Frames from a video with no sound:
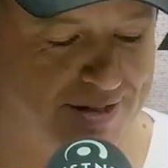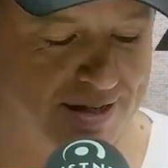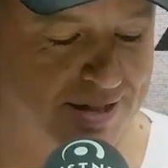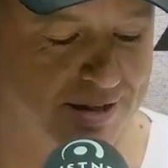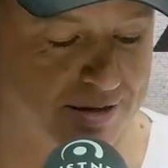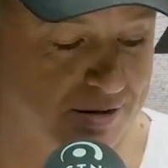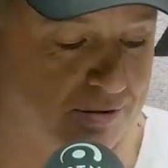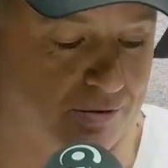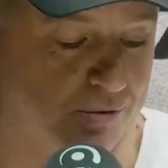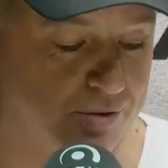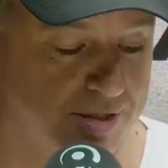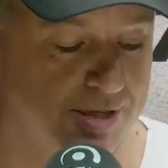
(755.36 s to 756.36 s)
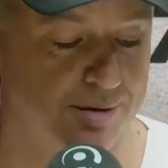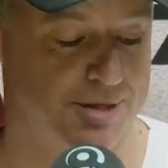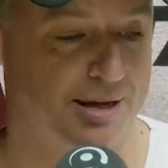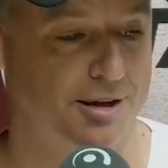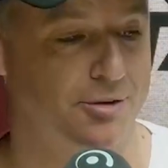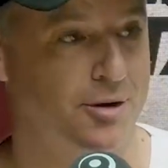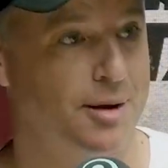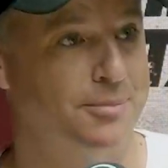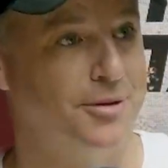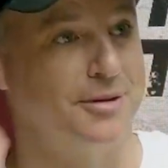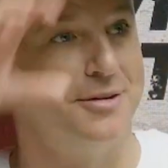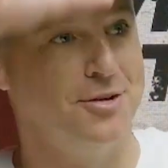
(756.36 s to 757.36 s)
Fantastic. And good to see him take a
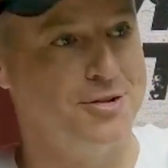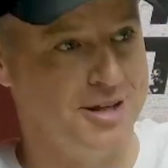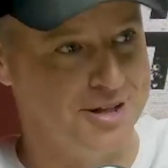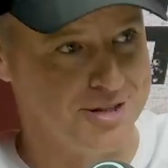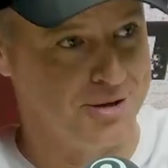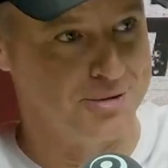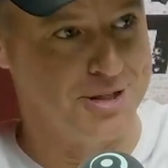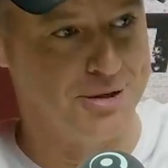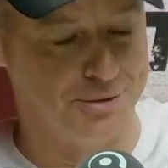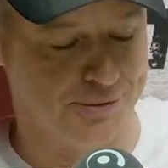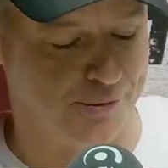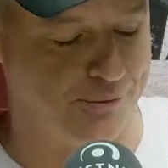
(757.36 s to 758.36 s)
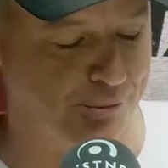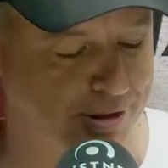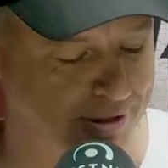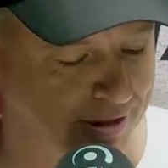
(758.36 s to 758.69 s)
grab that using his old skills from